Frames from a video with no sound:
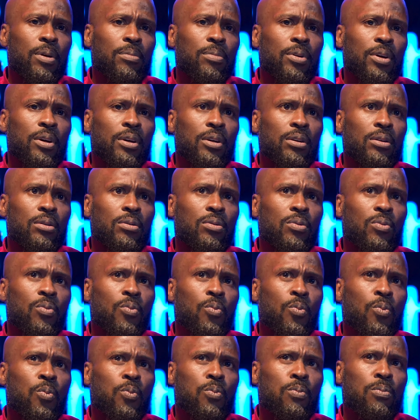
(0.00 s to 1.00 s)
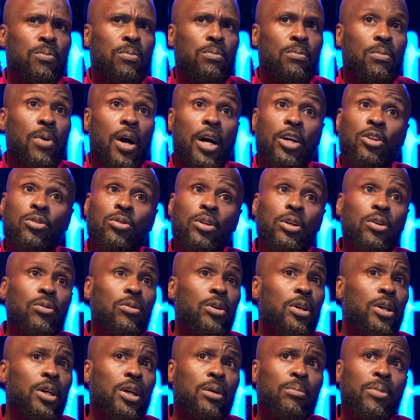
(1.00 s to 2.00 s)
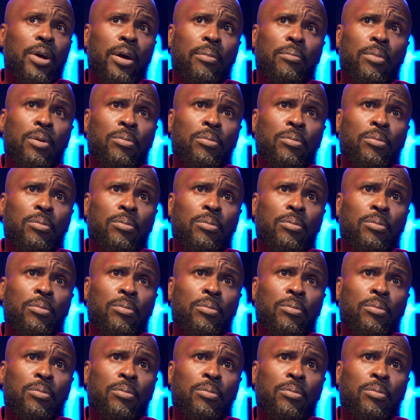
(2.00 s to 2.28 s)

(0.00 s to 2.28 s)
maybe, actually he only came like